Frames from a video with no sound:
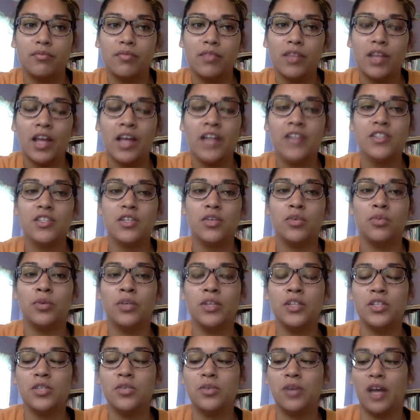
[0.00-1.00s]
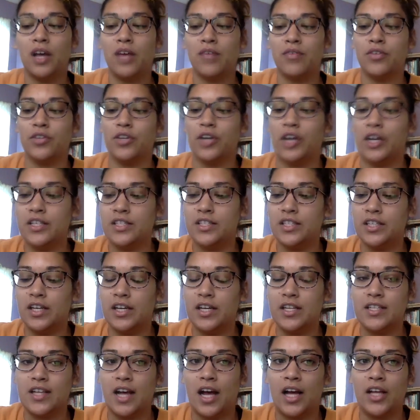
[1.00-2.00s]
And so once you have your
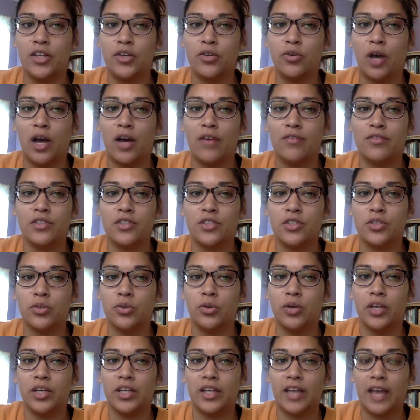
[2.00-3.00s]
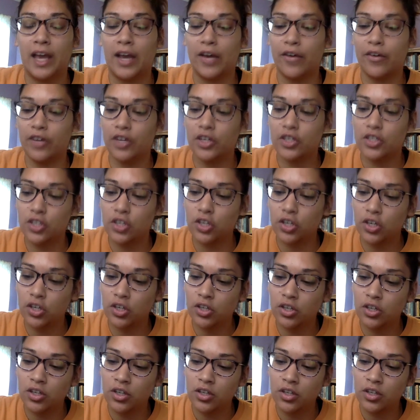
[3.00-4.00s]
ideas, you have to do character,
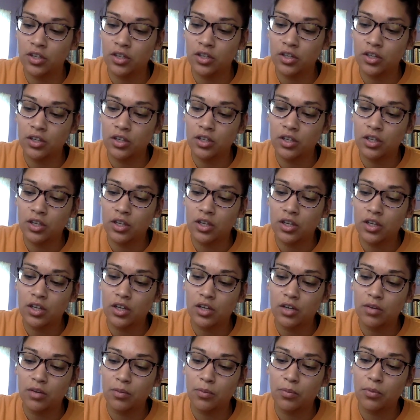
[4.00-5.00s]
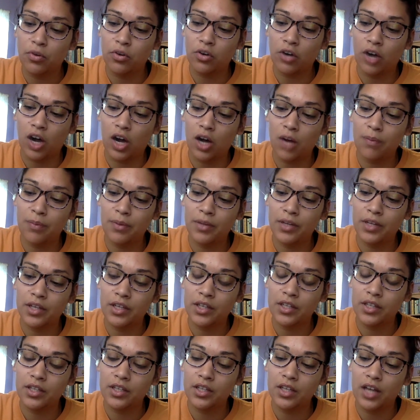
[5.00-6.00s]
prop,
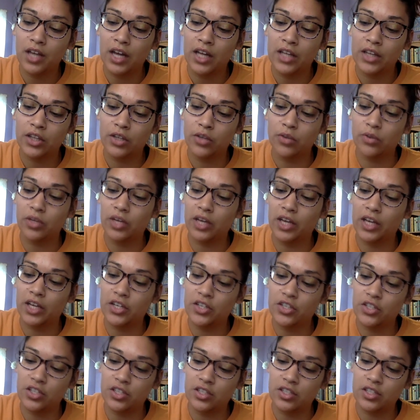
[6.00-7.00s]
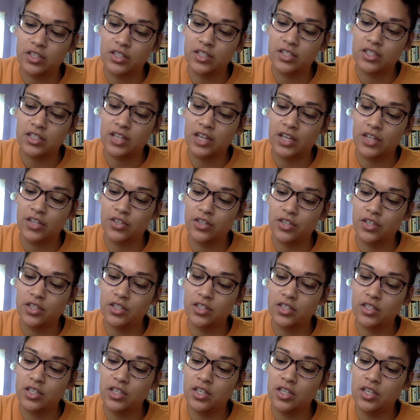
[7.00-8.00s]
and location sketches.
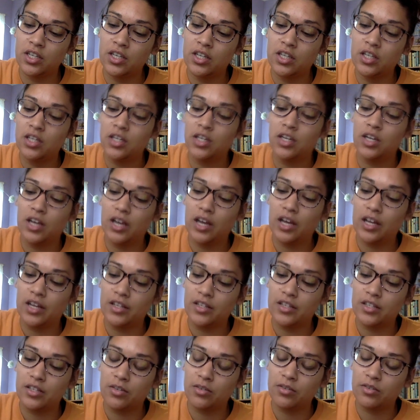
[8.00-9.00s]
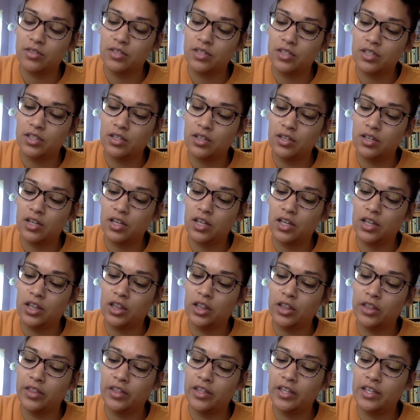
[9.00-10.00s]
And so
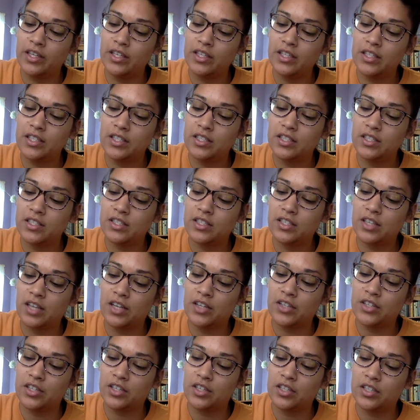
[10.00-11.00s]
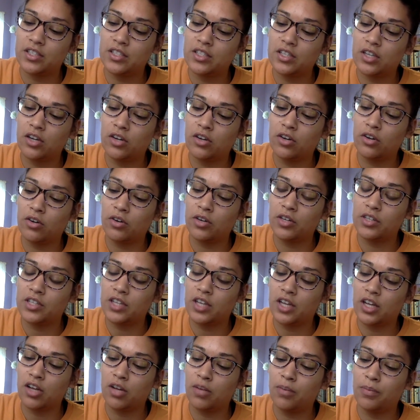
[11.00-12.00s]
these sketches are going to
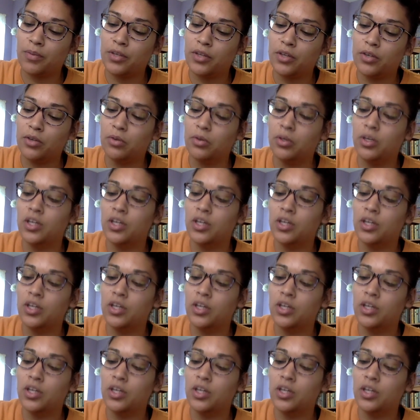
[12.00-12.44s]
help you